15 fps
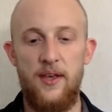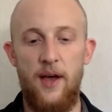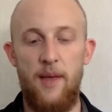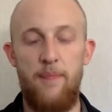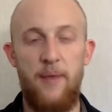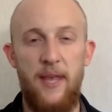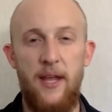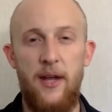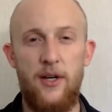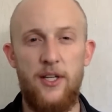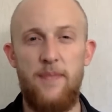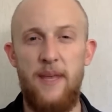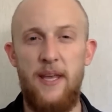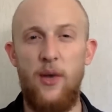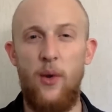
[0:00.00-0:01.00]
appear
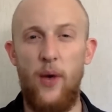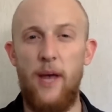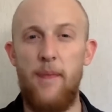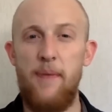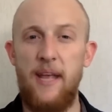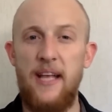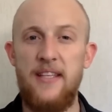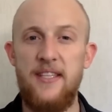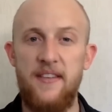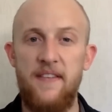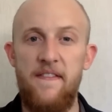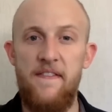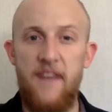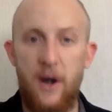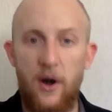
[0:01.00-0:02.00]
to be going up against a
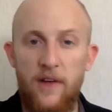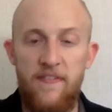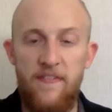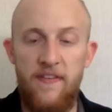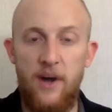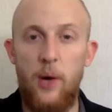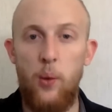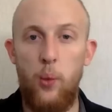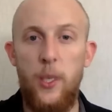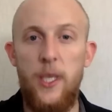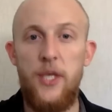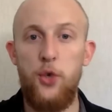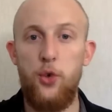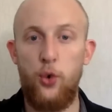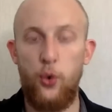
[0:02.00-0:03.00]
very, very
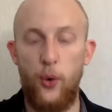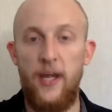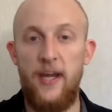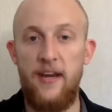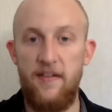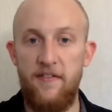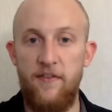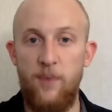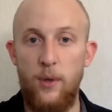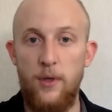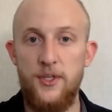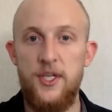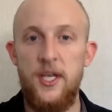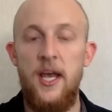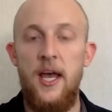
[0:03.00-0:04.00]
weak Ukrainian
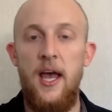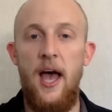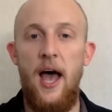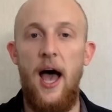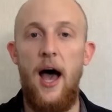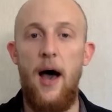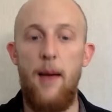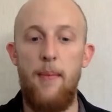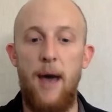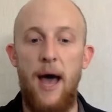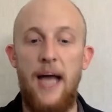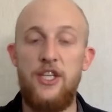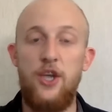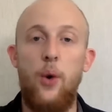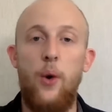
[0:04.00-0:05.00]
force.
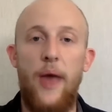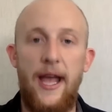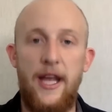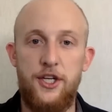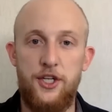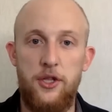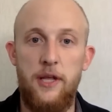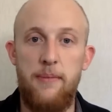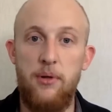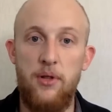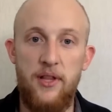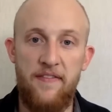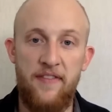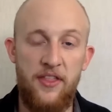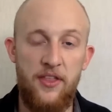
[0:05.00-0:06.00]
I don't actually
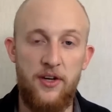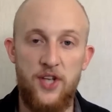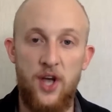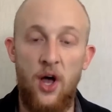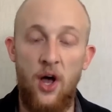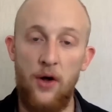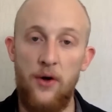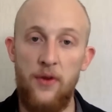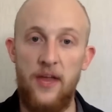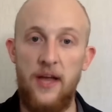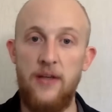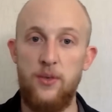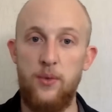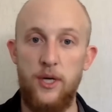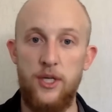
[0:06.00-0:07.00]
believe that there's
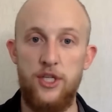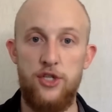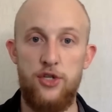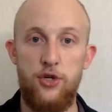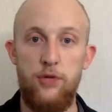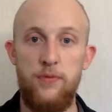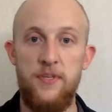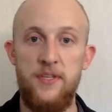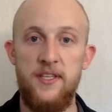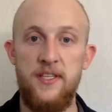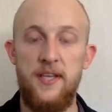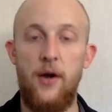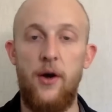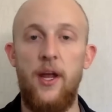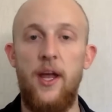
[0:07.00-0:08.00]
100,000 Russian troops in this
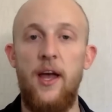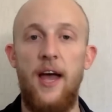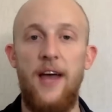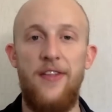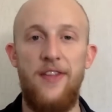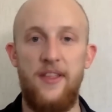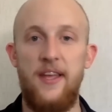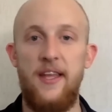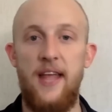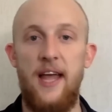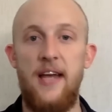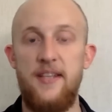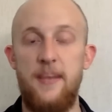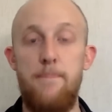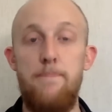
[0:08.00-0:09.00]
area. I think
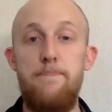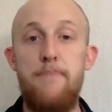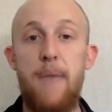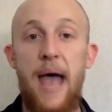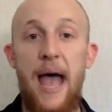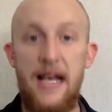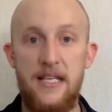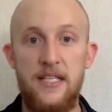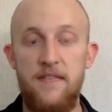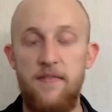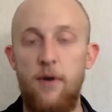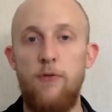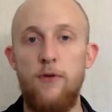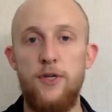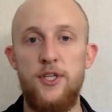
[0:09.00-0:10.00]
that is a massive
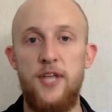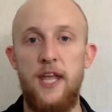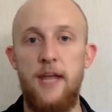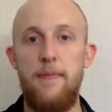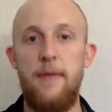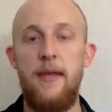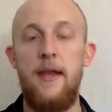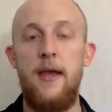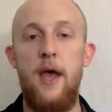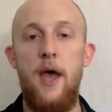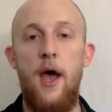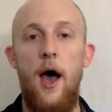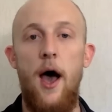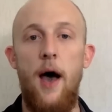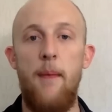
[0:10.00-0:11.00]
overstatement
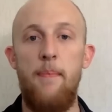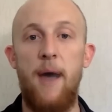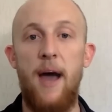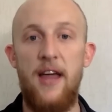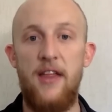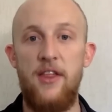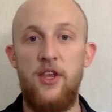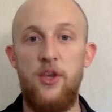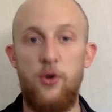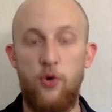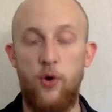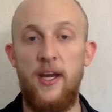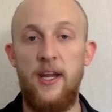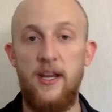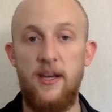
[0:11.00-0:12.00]
by the
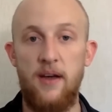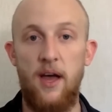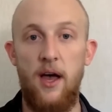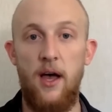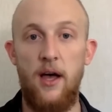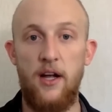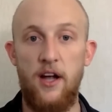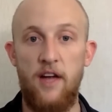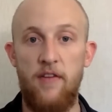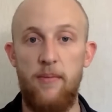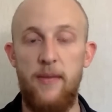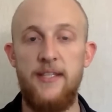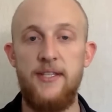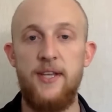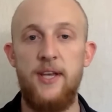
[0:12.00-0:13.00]
Ukrainian
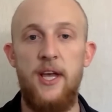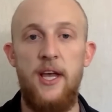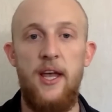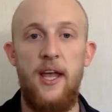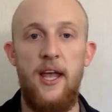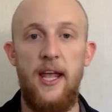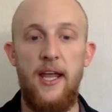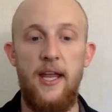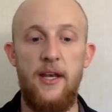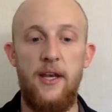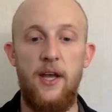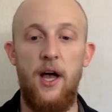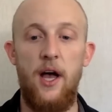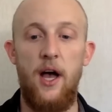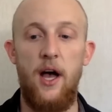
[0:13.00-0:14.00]
government
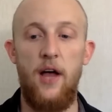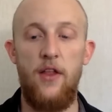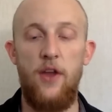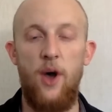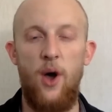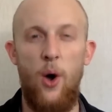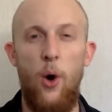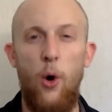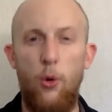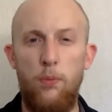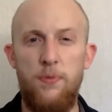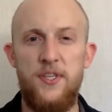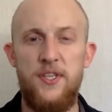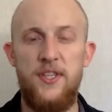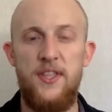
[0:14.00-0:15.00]
in the
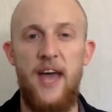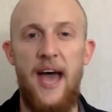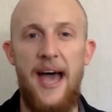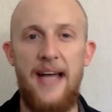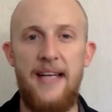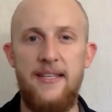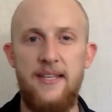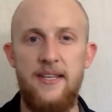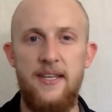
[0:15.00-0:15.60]
hopes that